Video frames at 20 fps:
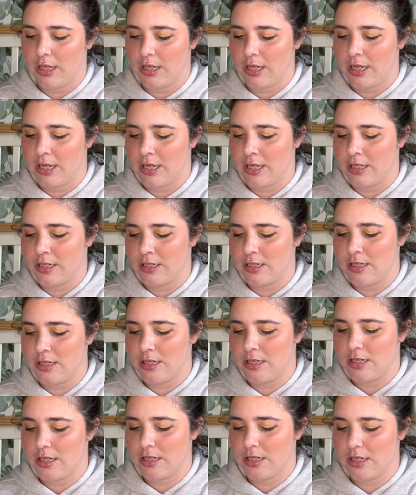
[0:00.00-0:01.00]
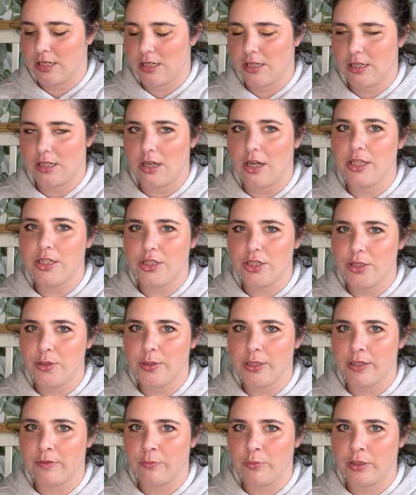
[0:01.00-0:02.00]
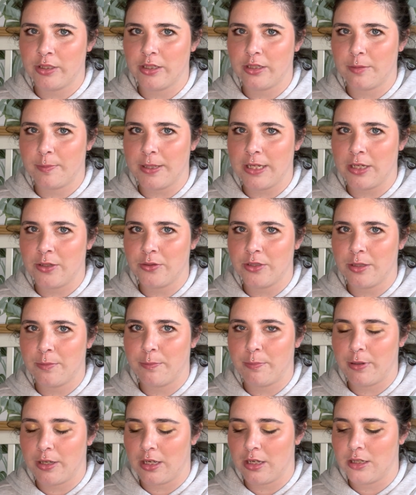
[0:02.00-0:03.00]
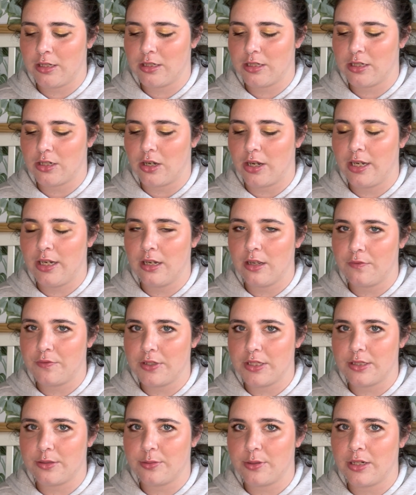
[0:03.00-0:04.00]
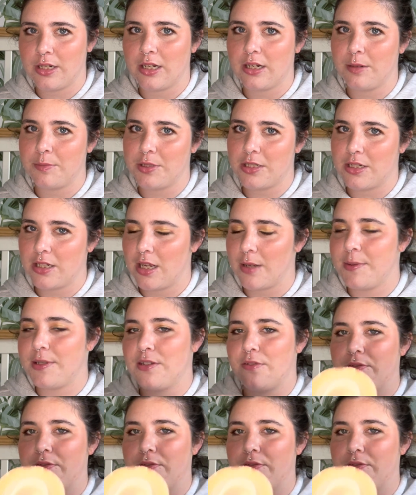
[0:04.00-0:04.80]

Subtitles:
And I do have one other powder, but I love this one and I'm determined to